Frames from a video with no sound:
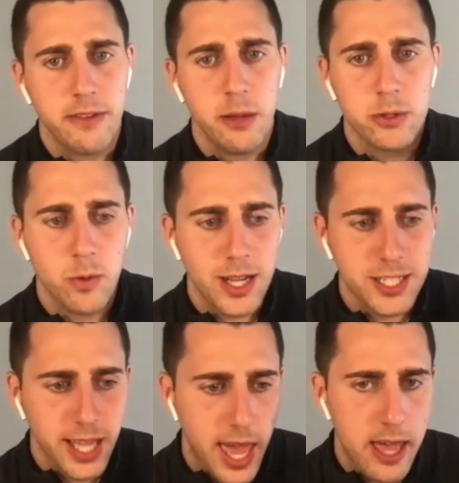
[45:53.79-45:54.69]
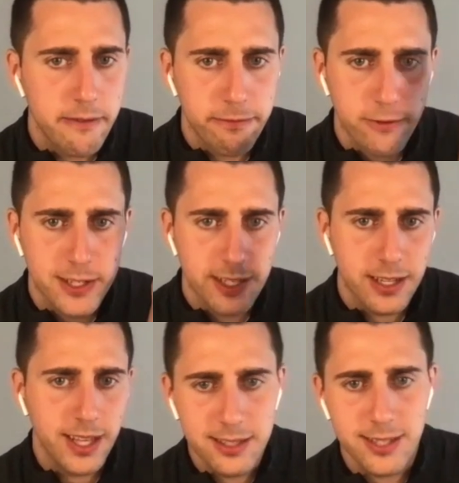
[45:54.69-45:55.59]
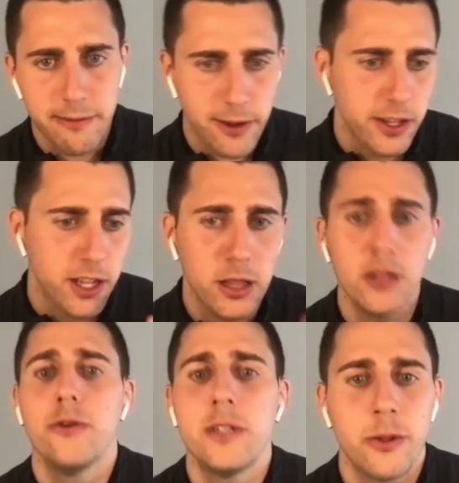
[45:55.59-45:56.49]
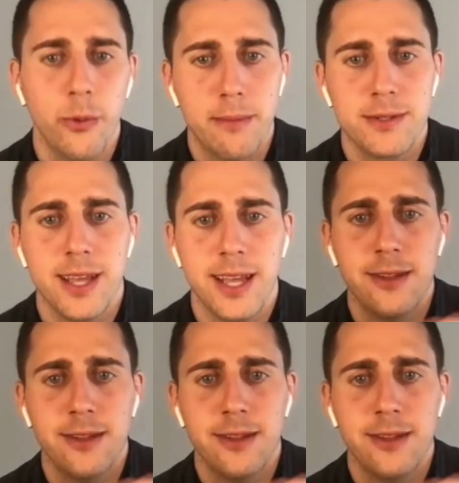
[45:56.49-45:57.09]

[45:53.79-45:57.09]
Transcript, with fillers: He was watching every single. He's like fucking glued to the website,